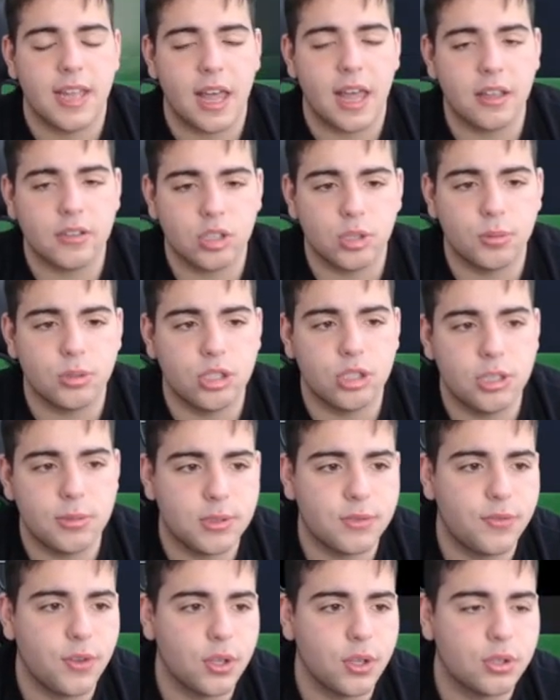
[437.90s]
Galaxy Oval
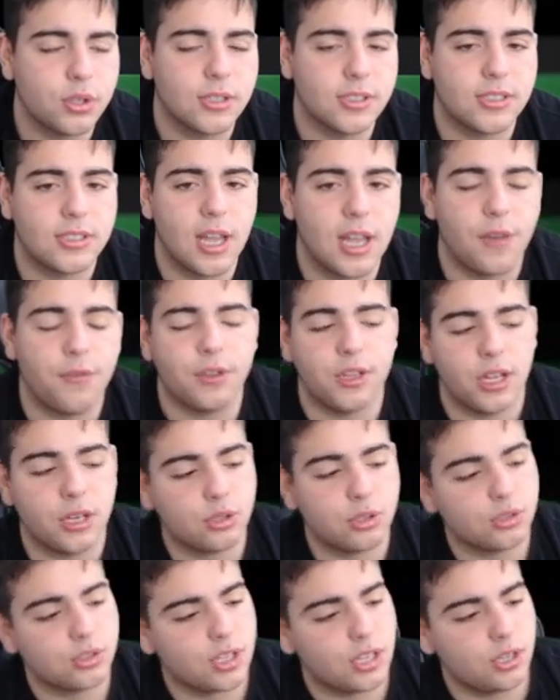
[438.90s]
Cheapest filter is definitely
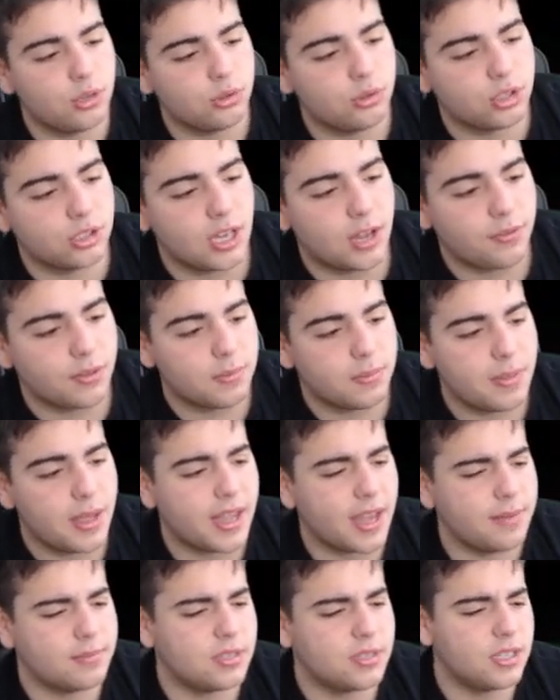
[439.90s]
interesting. You should definitely
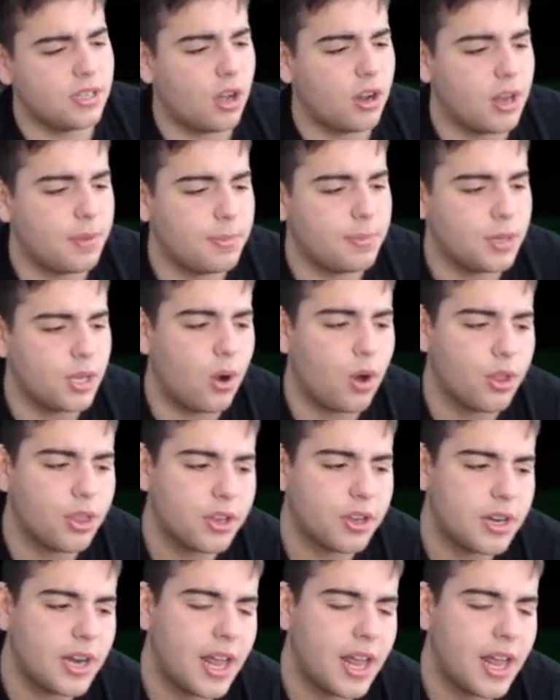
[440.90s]
make M T on it. But yo, other than